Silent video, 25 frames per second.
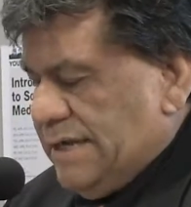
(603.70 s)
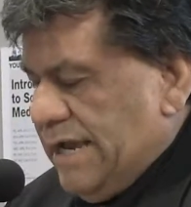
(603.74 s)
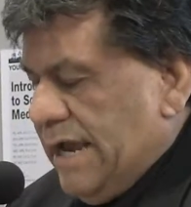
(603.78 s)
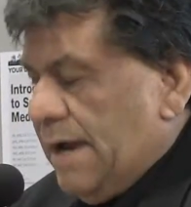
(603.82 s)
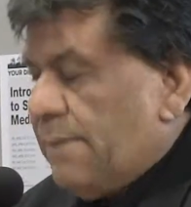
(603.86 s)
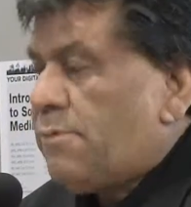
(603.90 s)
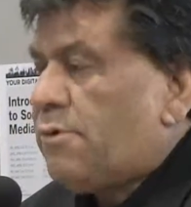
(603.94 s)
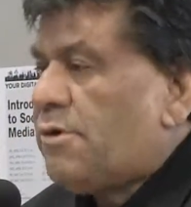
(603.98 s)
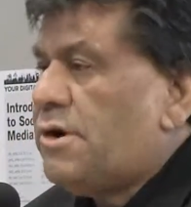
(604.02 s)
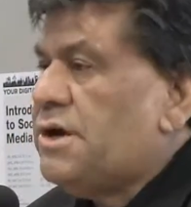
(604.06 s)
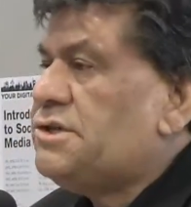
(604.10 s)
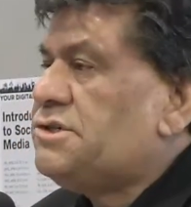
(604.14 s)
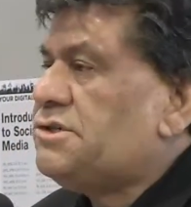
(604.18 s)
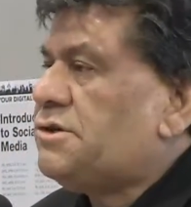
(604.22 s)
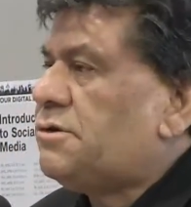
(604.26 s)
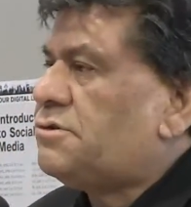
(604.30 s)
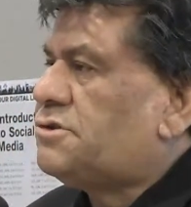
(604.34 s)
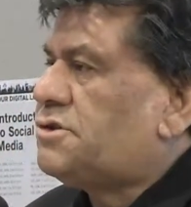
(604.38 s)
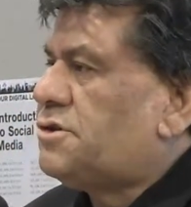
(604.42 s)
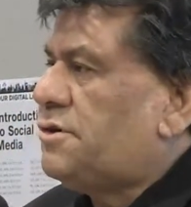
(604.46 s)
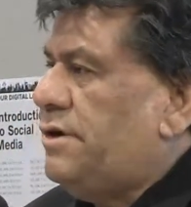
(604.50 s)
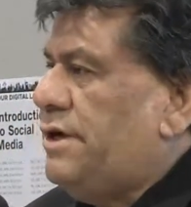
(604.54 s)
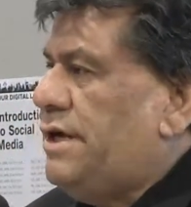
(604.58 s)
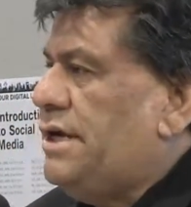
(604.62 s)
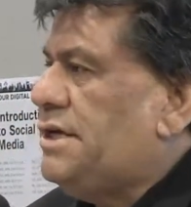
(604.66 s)
Aboriginal
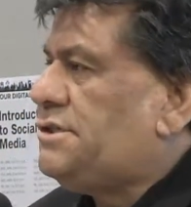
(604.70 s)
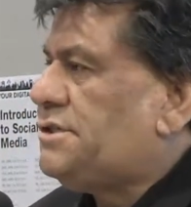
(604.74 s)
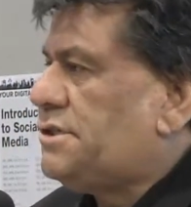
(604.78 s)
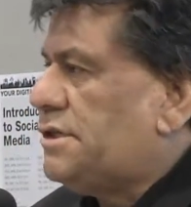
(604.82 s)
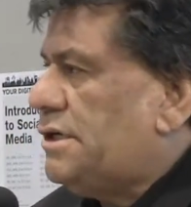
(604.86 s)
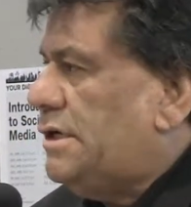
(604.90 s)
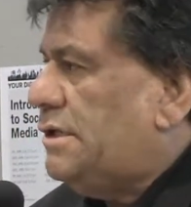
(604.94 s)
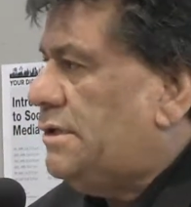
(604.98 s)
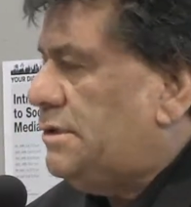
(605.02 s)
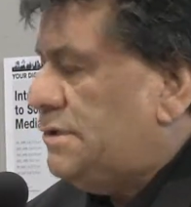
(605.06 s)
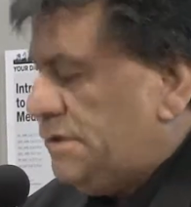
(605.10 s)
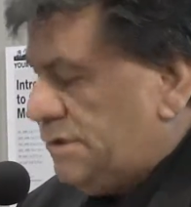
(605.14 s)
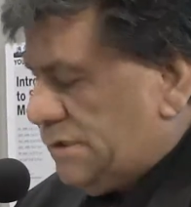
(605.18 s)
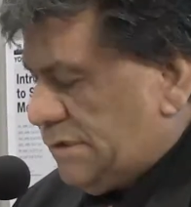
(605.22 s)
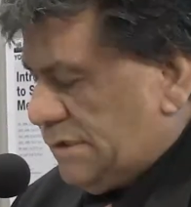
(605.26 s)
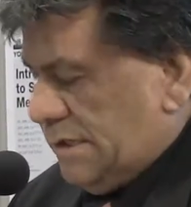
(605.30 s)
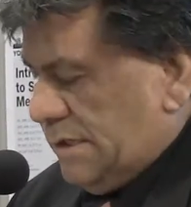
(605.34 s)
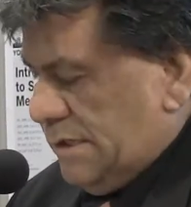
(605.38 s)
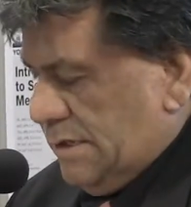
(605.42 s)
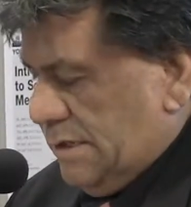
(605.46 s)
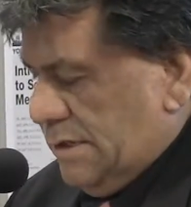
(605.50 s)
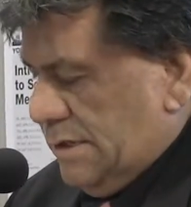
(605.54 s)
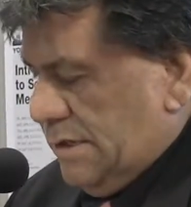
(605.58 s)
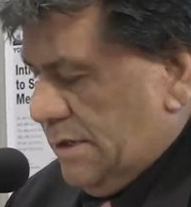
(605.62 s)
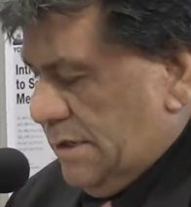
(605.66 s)
traditions,
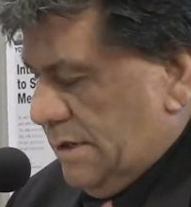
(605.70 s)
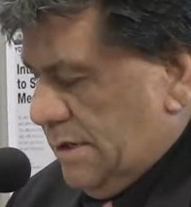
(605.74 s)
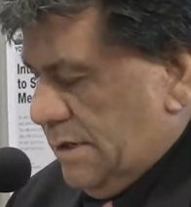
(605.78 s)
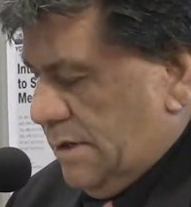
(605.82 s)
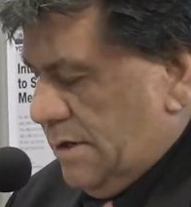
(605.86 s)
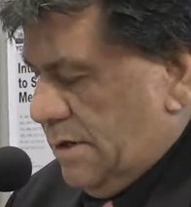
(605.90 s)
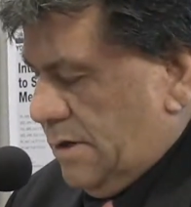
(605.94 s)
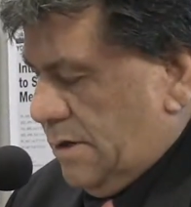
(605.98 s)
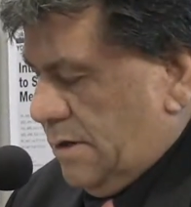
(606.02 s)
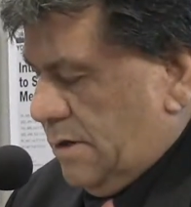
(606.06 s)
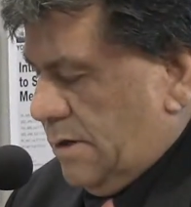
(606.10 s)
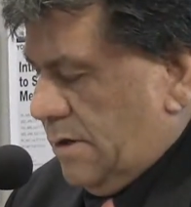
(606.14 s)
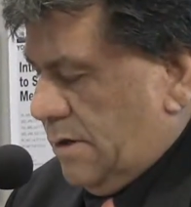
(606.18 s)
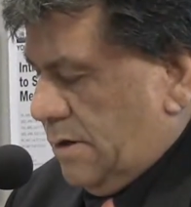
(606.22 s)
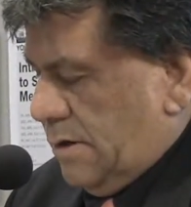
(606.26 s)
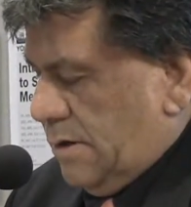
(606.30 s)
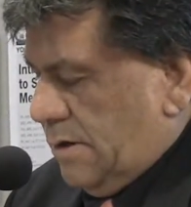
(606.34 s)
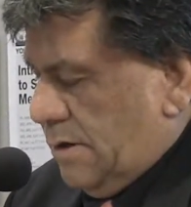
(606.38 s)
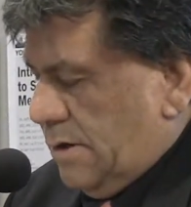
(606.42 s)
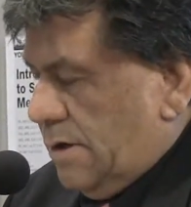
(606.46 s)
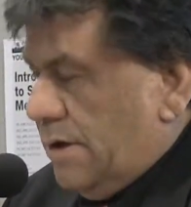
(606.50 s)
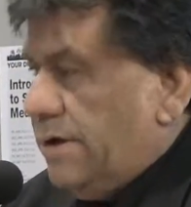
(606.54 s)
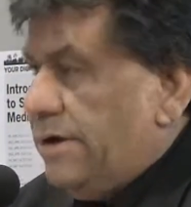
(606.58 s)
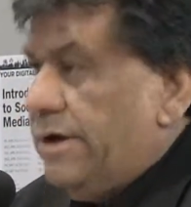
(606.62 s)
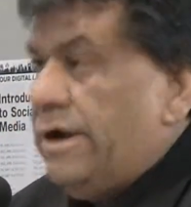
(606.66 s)

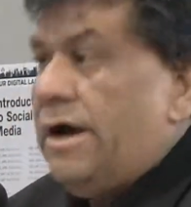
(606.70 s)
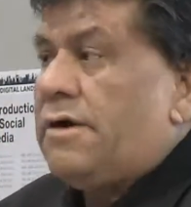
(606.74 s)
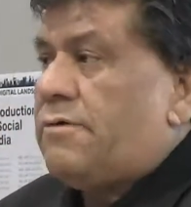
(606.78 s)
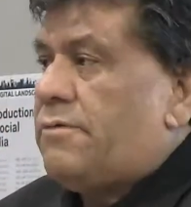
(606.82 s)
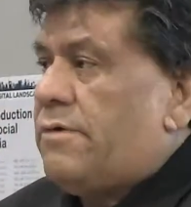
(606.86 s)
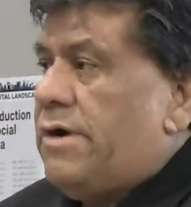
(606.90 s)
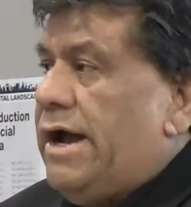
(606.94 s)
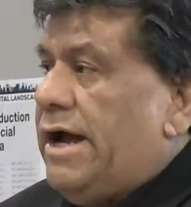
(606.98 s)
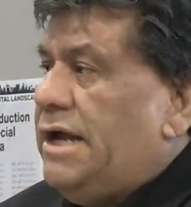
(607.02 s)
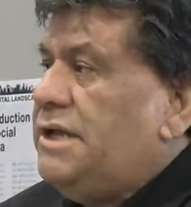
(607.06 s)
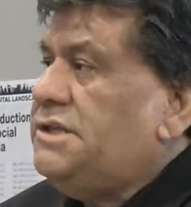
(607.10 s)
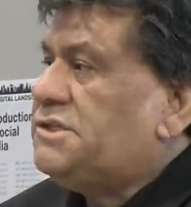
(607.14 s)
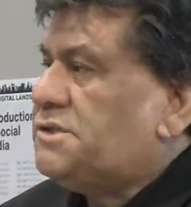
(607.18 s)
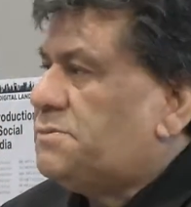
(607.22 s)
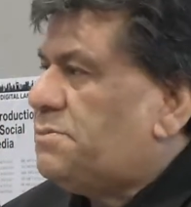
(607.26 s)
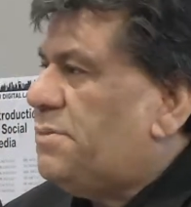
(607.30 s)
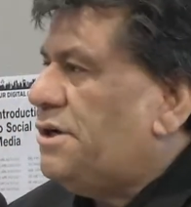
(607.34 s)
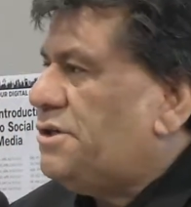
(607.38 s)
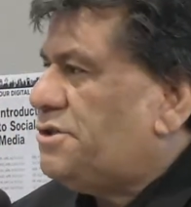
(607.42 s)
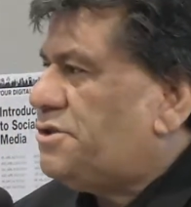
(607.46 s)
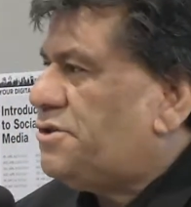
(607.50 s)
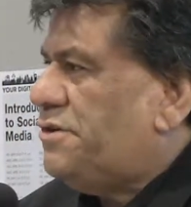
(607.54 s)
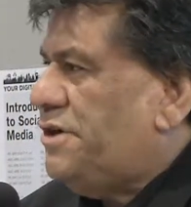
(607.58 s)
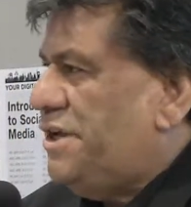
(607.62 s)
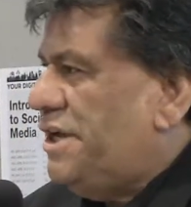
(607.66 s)
not rights,
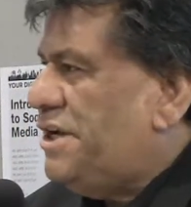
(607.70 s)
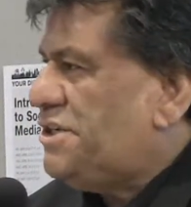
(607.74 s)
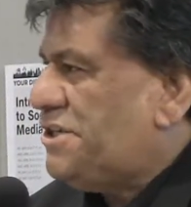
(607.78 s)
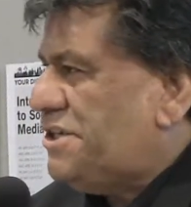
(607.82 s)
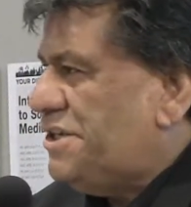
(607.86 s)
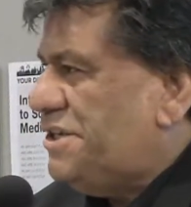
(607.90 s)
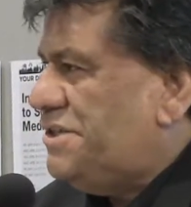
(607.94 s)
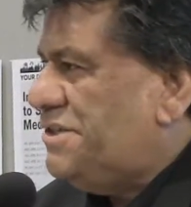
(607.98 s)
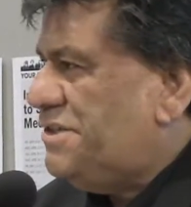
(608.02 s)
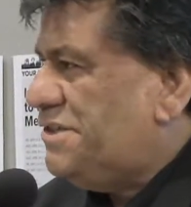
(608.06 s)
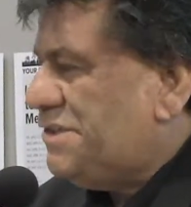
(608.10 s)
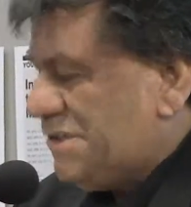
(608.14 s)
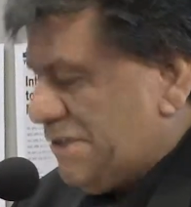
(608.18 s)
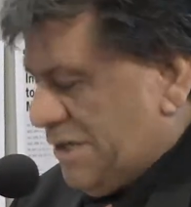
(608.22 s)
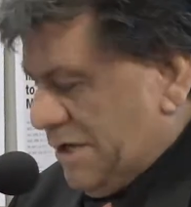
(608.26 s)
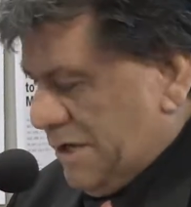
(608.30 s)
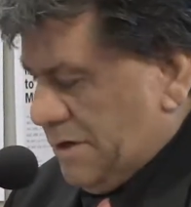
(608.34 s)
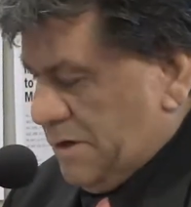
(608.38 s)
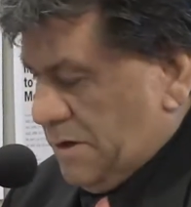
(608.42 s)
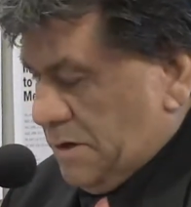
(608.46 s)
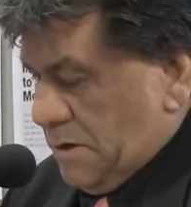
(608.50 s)
but traditions,